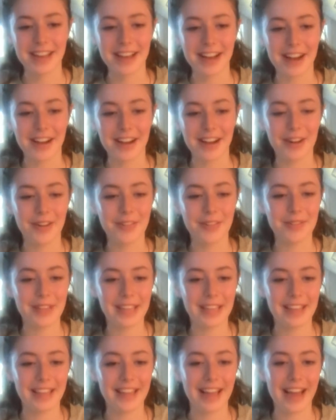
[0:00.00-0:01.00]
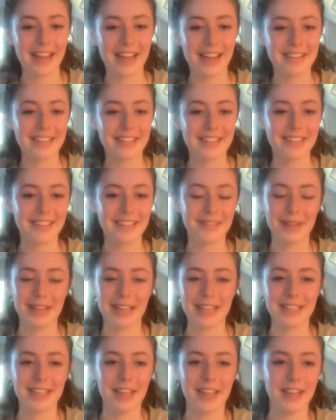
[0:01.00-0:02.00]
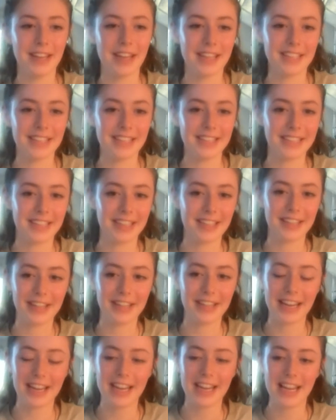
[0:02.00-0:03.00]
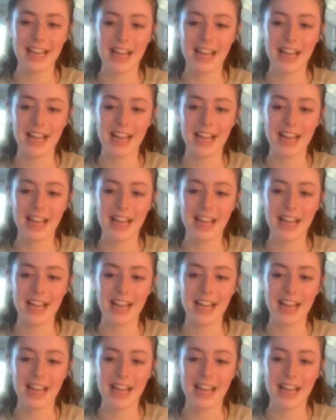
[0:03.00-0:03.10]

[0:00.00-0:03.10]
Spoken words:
are not feeling that when it's unnecessary.